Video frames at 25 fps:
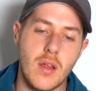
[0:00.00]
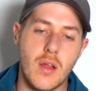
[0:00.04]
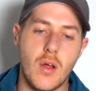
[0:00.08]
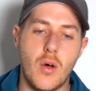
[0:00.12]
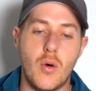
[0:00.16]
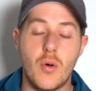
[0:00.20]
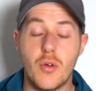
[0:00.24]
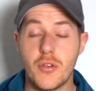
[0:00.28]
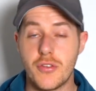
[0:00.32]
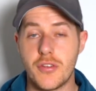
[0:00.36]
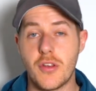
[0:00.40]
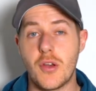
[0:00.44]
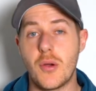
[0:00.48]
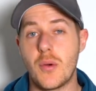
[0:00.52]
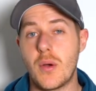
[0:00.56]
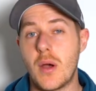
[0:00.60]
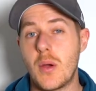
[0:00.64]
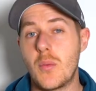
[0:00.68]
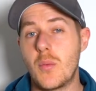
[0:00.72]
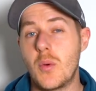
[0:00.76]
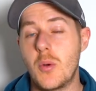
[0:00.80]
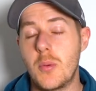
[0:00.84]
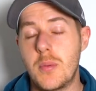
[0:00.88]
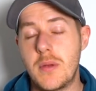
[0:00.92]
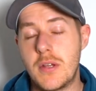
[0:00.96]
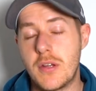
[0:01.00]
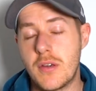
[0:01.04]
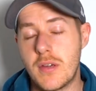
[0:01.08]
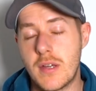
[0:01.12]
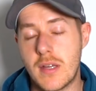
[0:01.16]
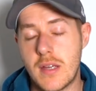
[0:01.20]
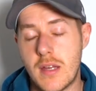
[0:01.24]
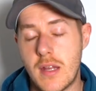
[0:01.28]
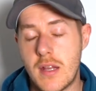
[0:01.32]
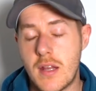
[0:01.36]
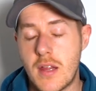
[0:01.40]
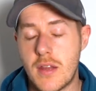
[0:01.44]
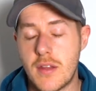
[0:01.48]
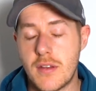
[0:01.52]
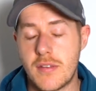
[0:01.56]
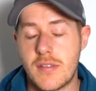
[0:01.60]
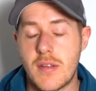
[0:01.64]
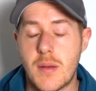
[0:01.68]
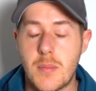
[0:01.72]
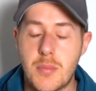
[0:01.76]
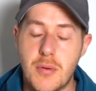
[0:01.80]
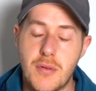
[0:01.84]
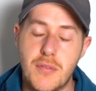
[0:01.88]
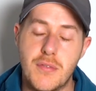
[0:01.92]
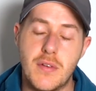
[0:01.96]
also, I will be doing another
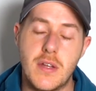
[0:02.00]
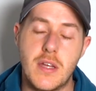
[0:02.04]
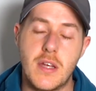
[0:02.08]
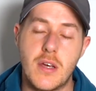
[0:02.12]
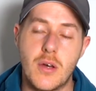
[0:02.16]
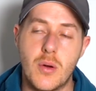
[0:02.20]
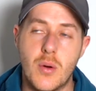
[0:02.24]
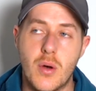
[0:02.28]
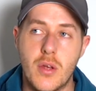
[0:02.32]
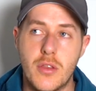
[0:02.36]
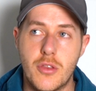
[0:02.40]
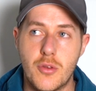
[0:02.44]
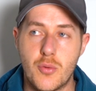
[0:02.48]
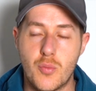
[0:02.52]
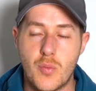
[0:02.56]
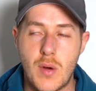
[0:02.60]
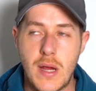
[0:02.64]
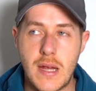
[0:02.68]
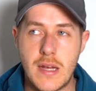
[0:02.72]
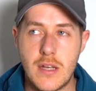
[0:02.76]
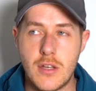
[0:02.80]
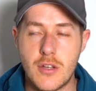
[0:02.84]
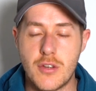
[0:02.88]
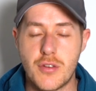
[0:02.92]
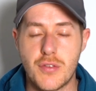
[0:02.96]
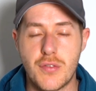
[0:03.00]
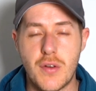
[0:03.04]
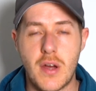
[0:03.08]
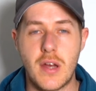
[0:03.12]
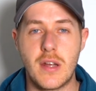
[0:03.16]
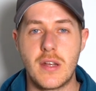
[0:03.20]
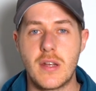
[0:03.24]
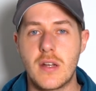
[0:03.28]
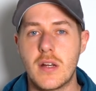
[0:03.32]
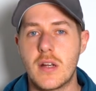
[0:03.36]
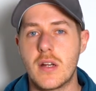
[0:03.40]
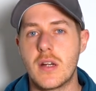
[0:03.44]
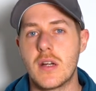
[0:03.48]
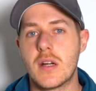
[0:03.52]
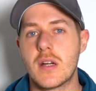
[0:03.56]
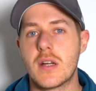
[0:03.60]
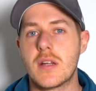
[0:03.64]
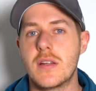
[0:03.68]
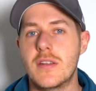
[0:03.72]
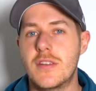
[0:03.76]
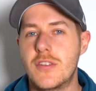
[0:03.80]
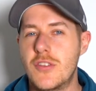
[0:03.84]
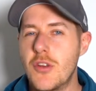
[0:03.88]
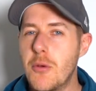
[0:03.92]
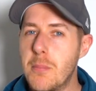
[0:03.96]
separate video on the
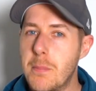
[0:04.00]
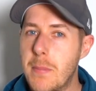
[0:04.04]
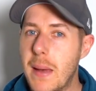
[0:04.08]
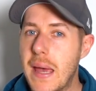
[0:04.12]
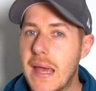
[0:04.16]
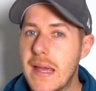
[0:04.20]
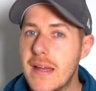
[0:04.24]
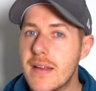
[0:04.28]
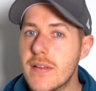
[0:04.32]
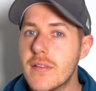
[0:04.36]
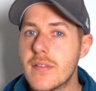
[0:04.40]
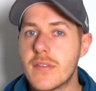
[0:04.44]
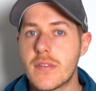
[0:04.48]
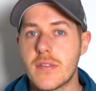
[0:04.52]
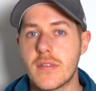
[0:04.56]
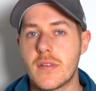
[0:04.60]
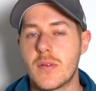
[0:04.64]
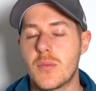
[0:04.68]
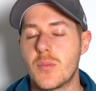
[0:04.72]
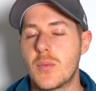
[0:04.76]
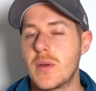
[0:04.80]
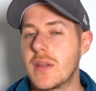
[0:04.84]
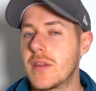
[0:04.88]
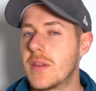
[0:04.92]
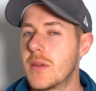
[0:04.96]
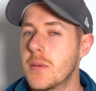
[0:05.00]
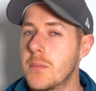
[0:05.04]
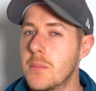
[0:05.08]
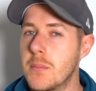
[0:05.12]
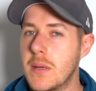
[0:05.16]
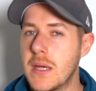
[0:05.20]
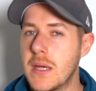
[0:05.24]
rangefinder debate, with them